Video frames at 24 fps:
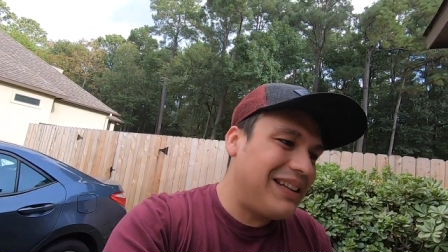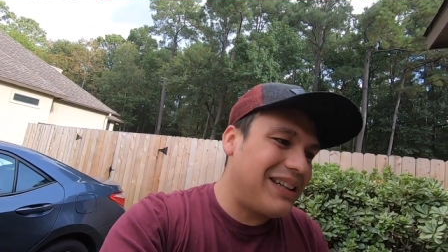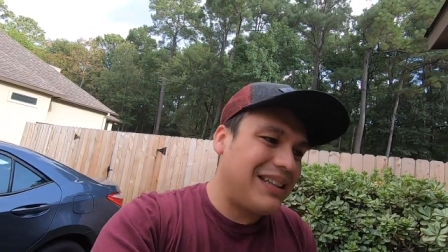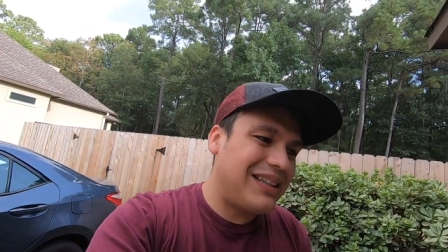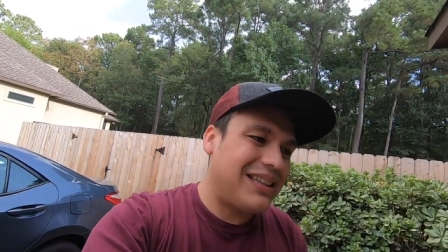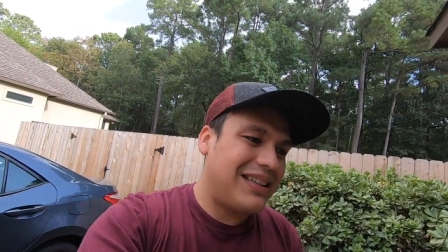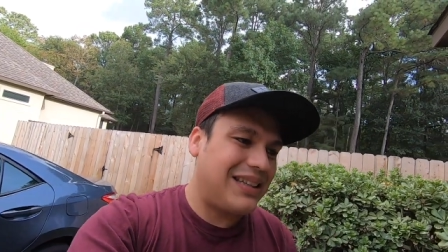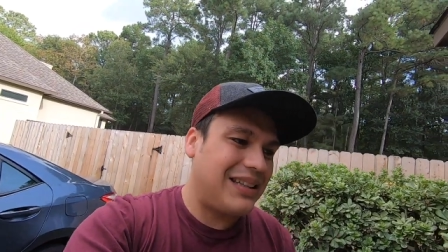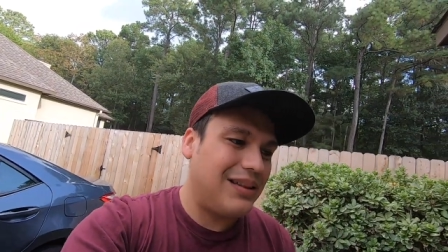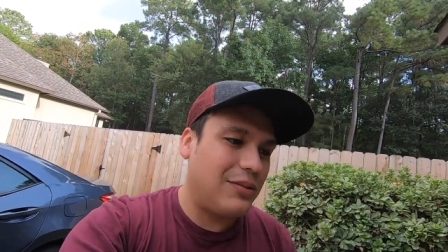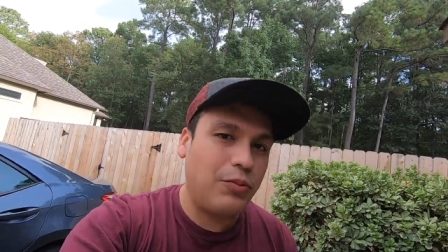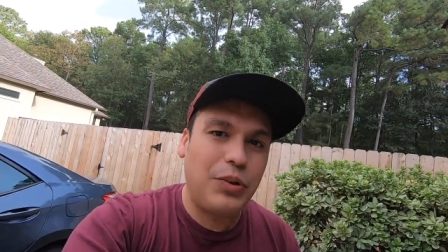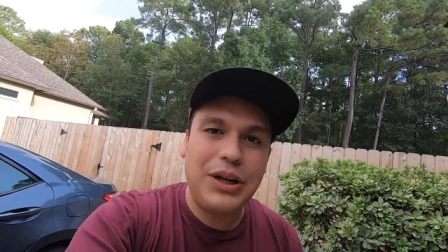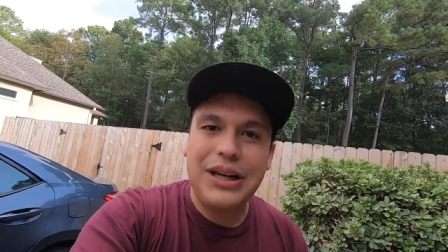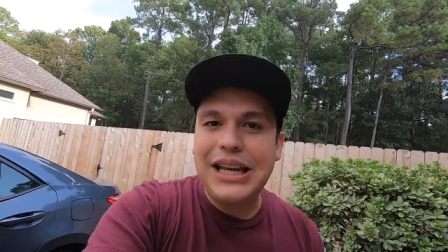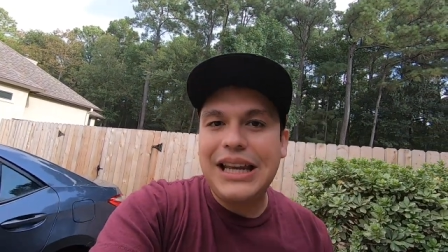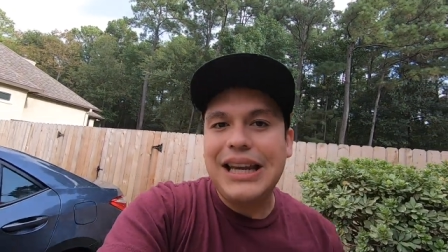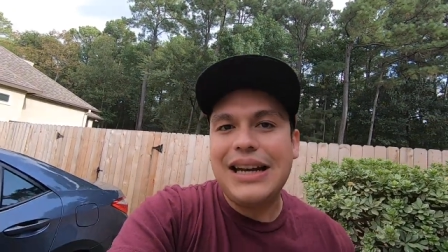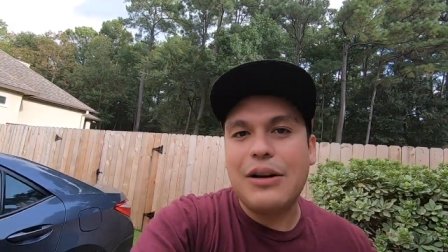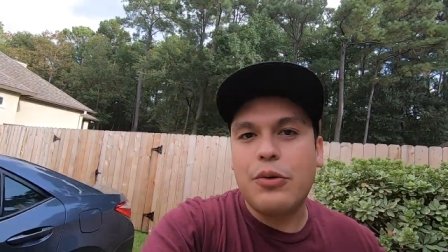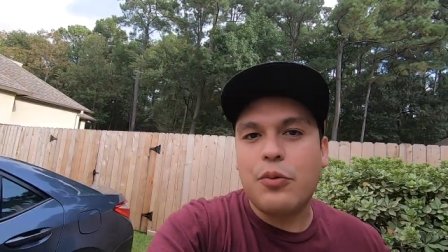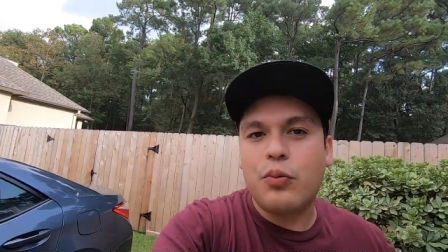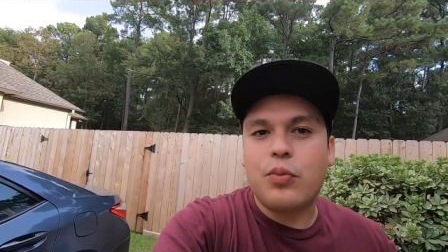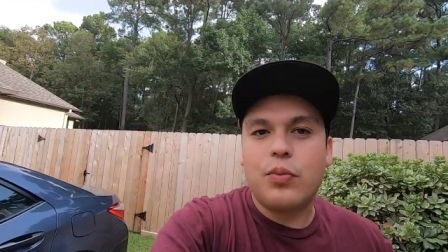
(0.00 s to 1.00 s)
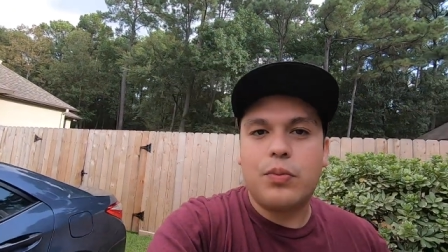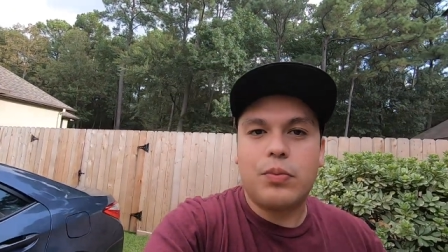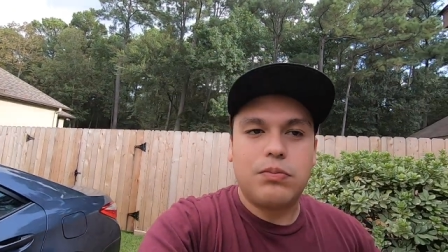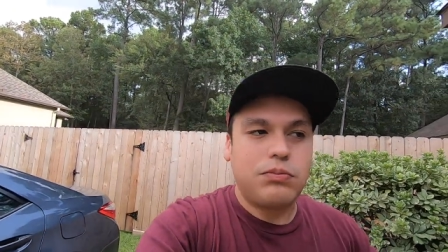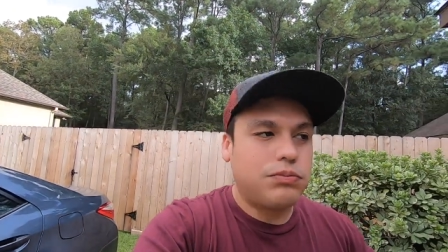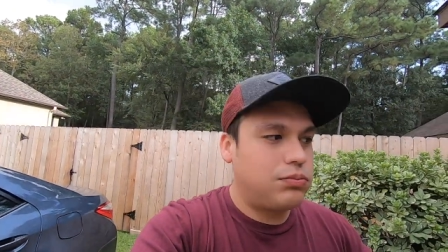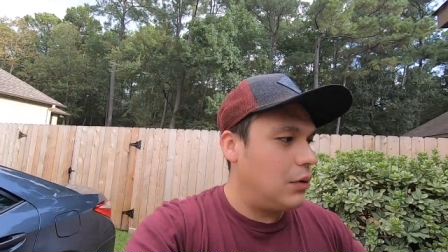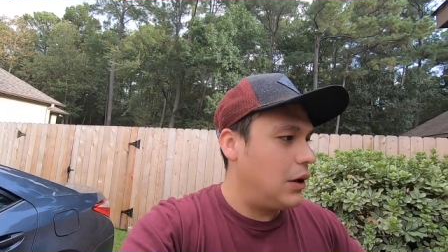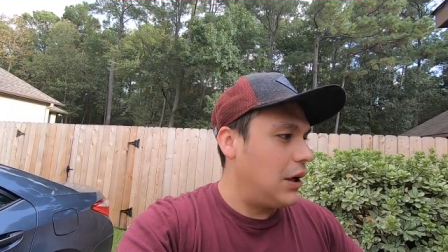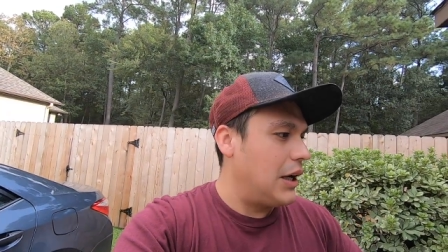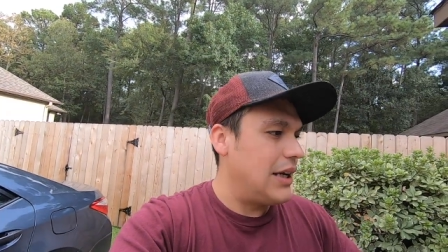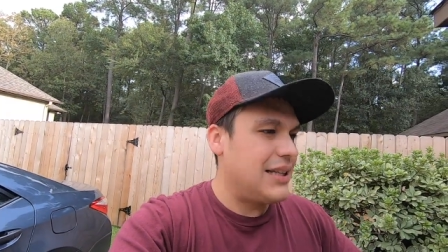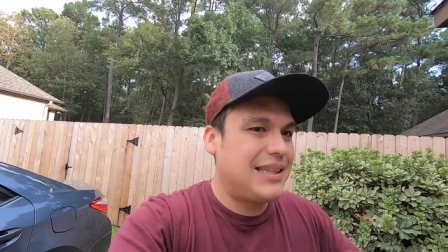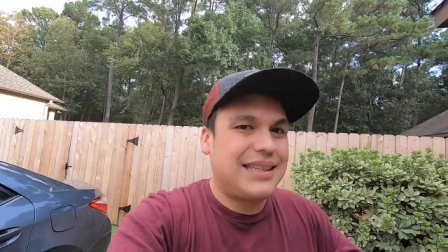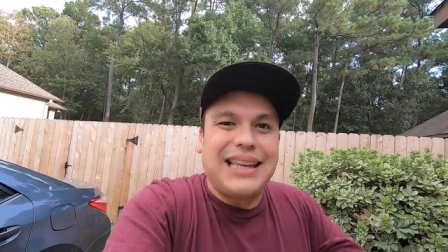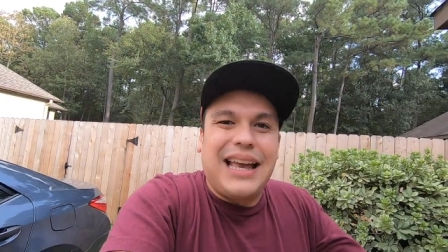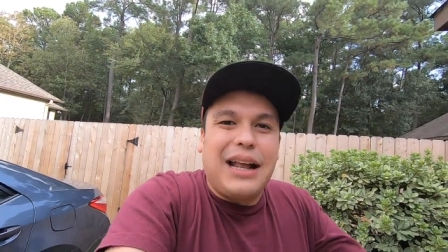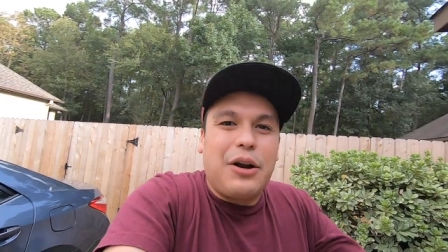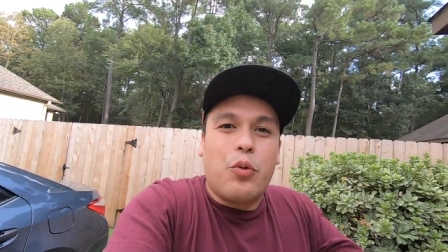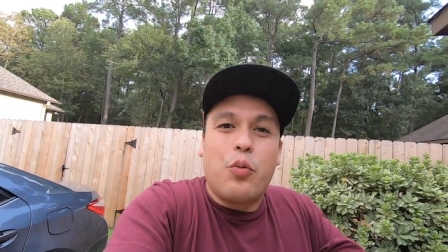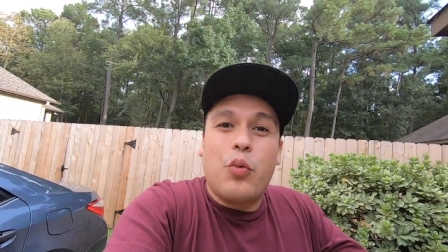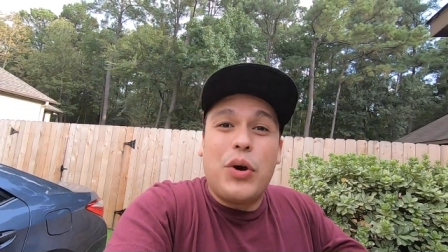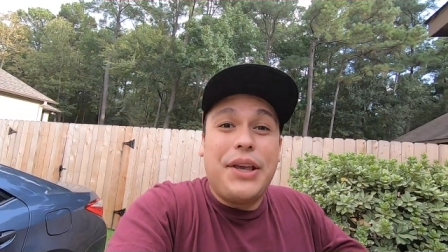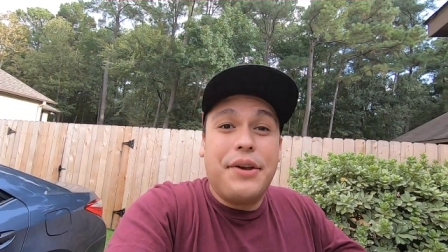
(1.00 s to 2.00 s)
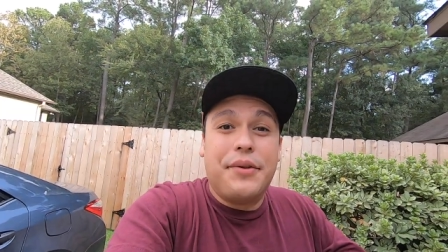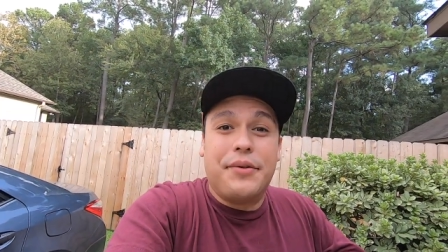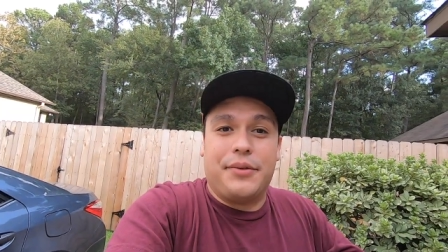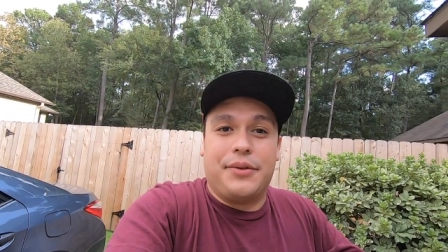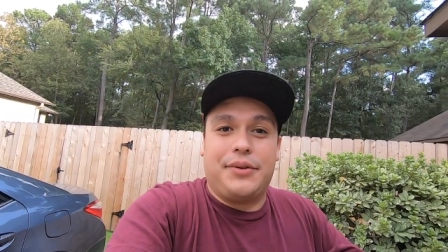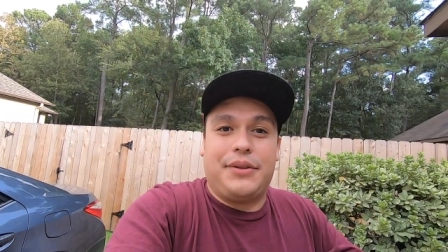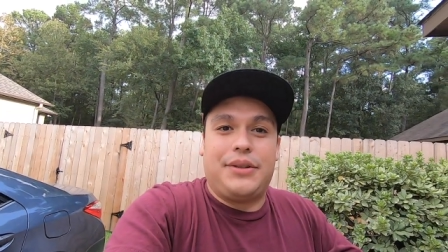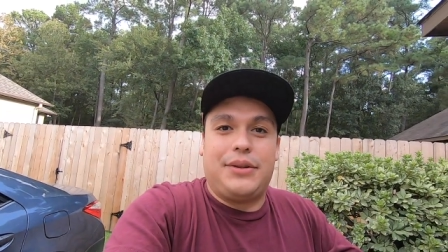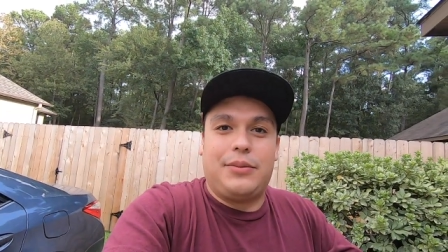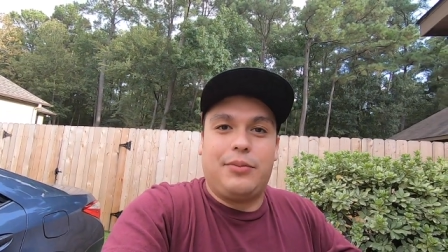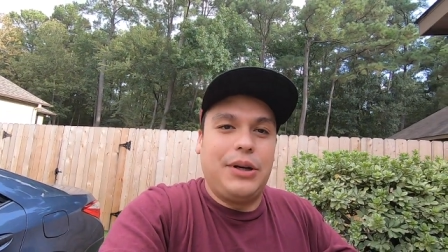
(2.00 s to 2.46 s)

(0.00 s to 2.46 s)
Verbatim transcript: just we need a a set of wheels.